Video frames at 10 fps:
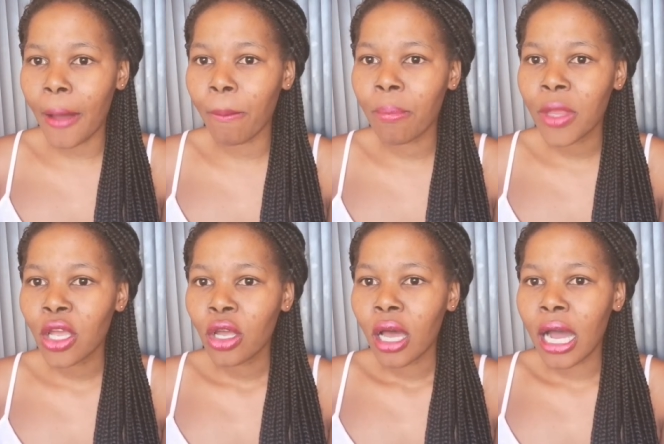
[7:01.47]
um
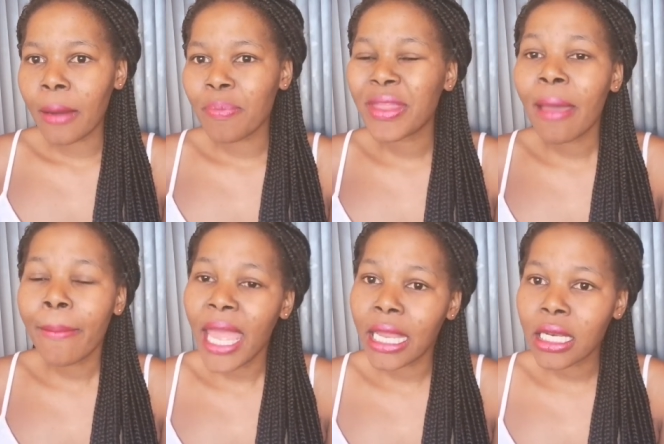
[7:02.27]
um the
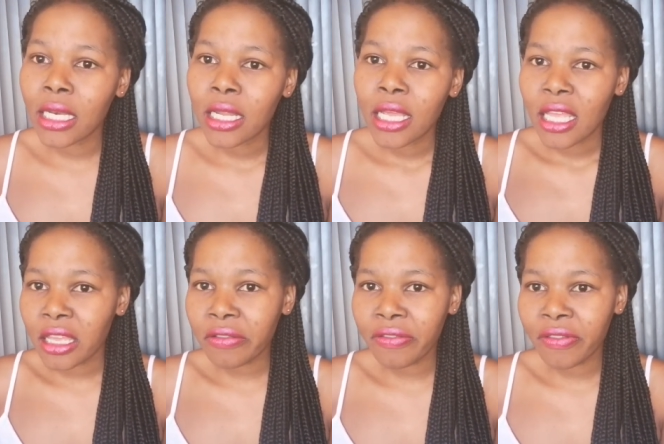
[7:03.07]
men
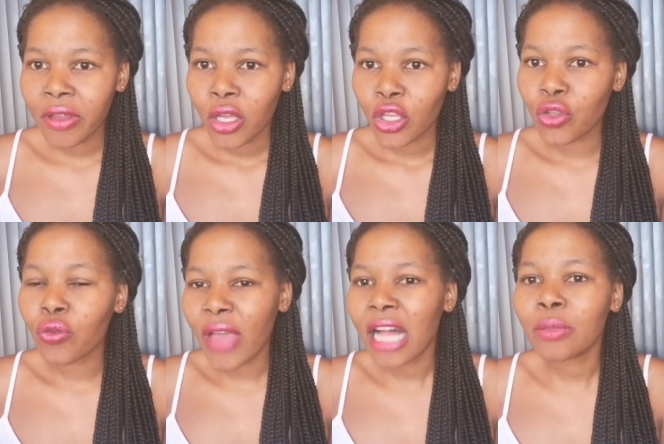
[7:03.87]
if
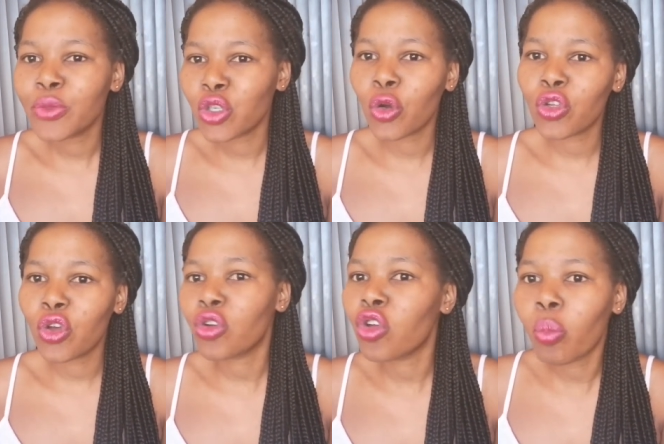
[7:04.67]
you've helped your
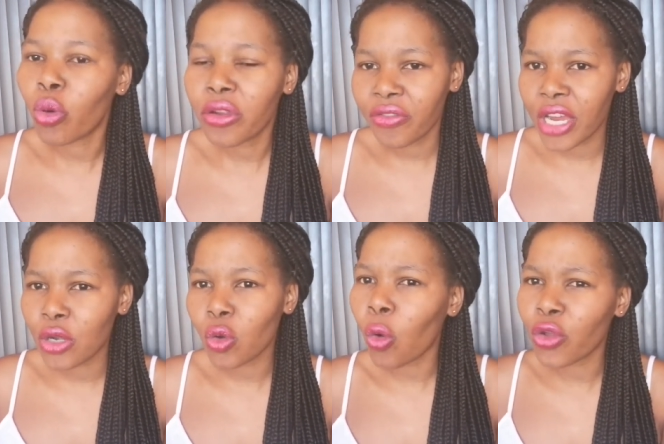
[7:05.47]
your your
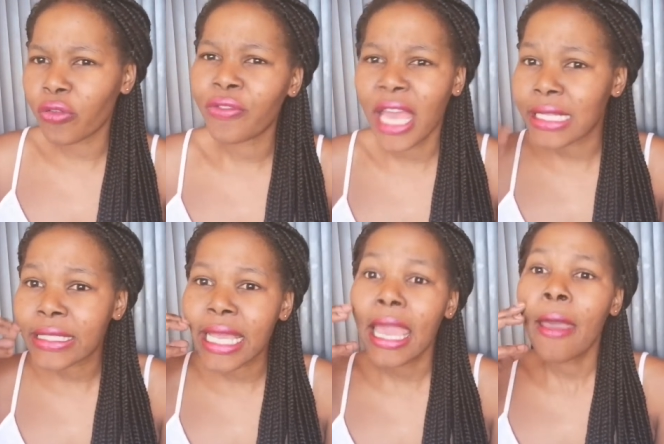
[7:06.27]
boyfriend or your
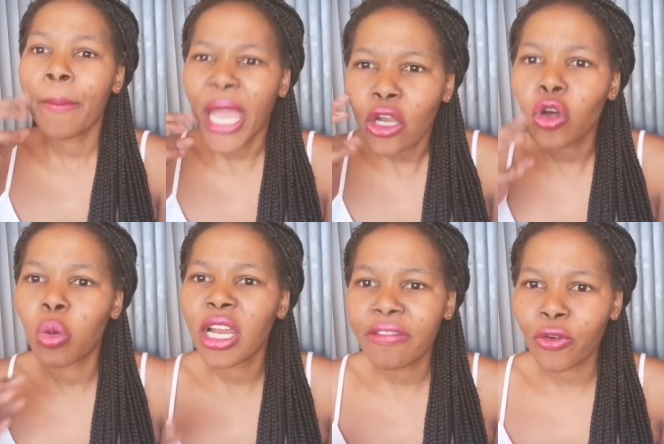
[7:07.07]
fiance pay
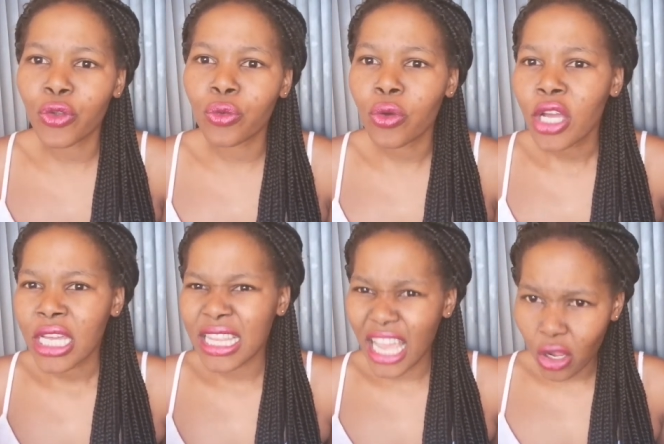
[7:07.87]
lobola for you
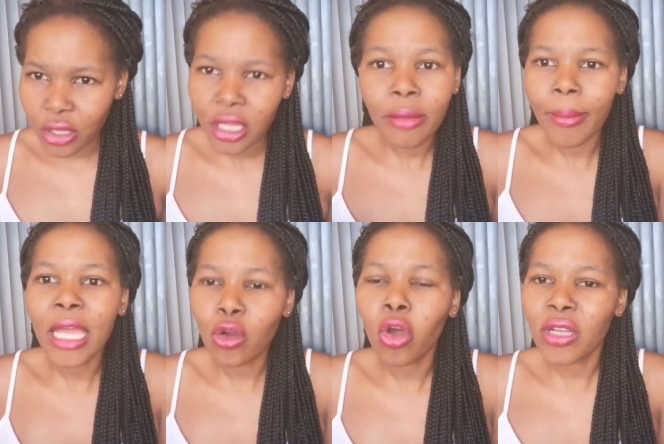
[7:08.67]
they the
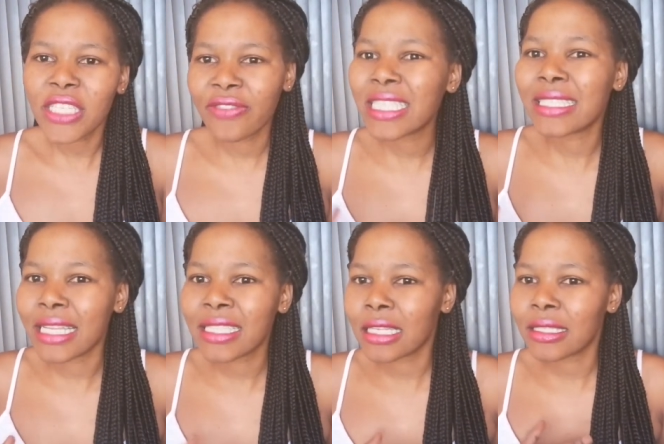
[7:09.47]
man always feels
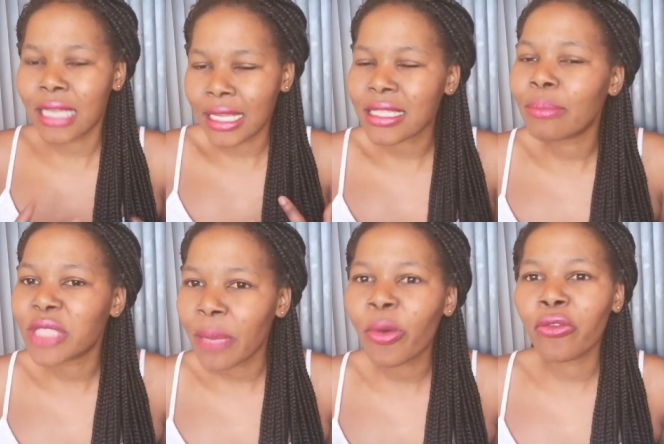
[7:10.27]
that it's like some
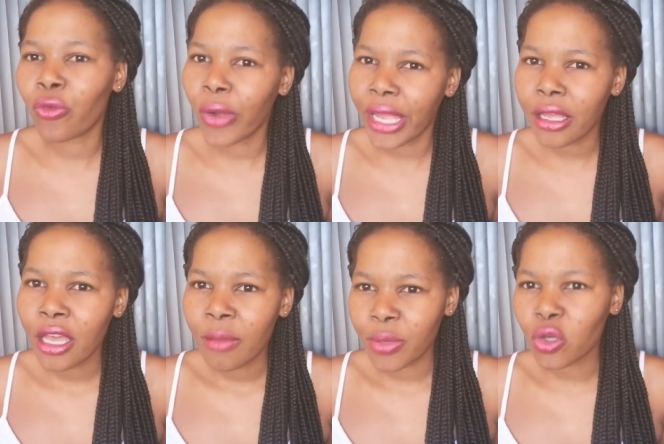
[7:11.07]
type of way
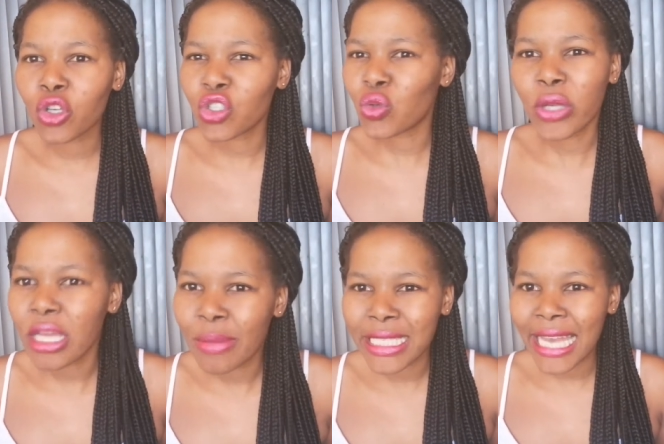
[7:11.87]
because to
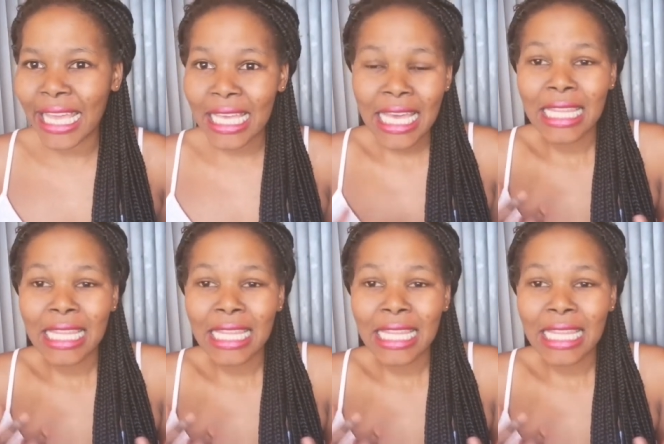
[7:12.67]
him it's like